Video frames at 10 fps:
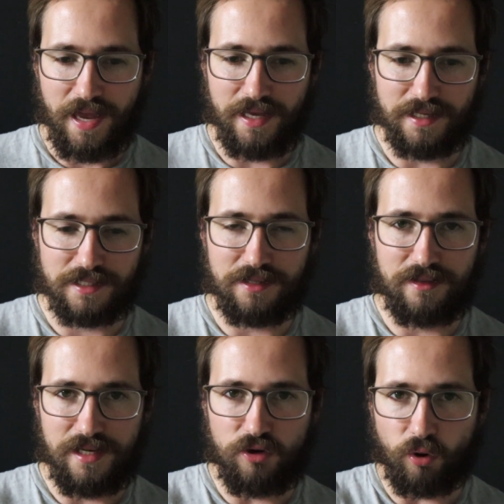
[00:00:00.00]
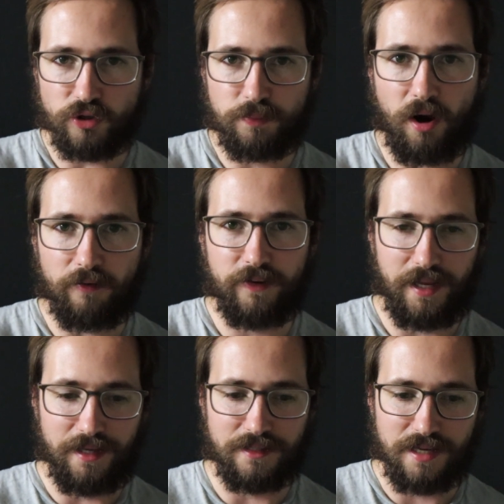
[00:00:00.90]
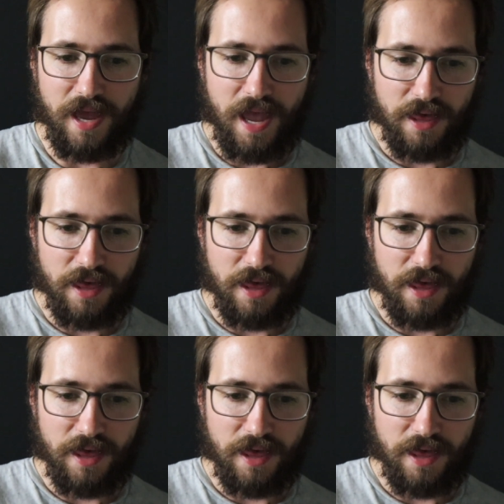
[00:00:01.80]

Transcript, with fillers: Is the gross profit is